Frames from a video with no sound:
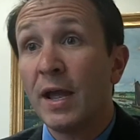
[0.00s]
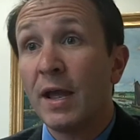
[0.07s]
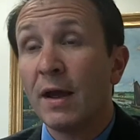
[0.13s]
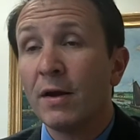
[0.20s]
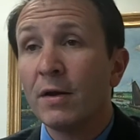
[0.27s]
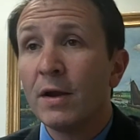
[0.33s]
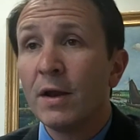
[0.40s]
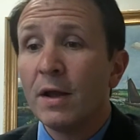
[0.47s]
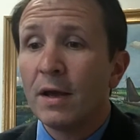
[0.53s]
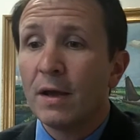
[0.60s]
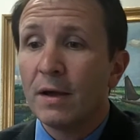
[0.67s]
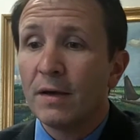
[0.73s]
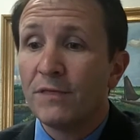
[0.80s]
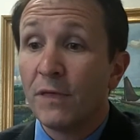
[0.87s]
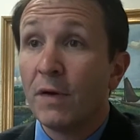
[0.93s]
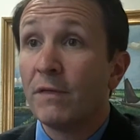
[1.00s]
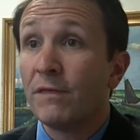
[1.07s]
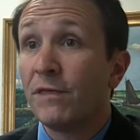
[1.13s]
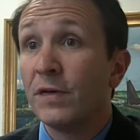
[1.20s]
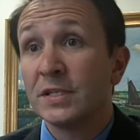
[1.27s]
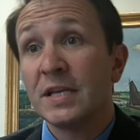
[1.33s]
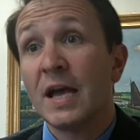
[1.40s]
air
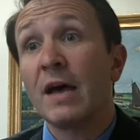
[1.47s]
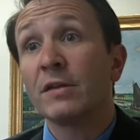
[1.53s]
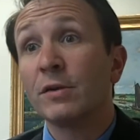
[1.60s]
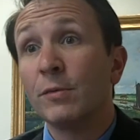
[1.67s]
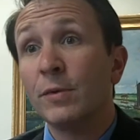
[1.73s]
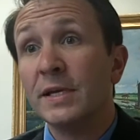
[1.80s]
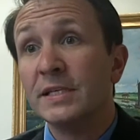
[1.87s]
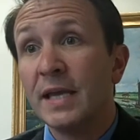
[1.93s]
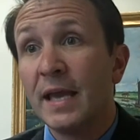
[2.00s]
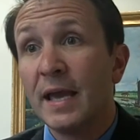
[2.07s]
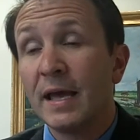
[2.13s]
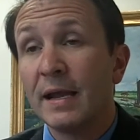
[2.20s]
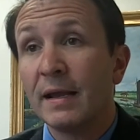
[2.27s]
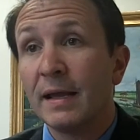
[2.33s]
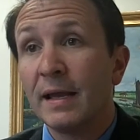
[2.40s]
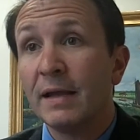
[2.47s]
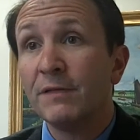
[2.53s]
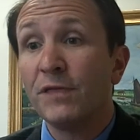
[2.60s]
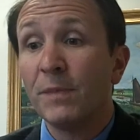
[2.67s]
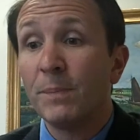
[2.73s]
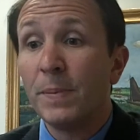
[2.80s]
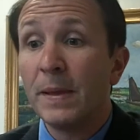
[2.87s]
for South Louisiana and
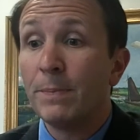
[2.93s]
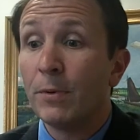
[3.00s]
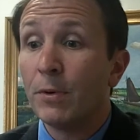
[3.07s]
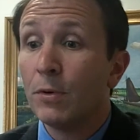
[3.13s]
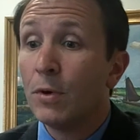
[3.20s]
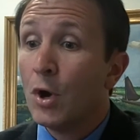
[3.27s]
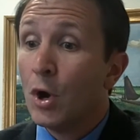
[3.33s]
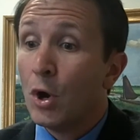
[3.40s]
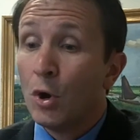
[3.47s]
for people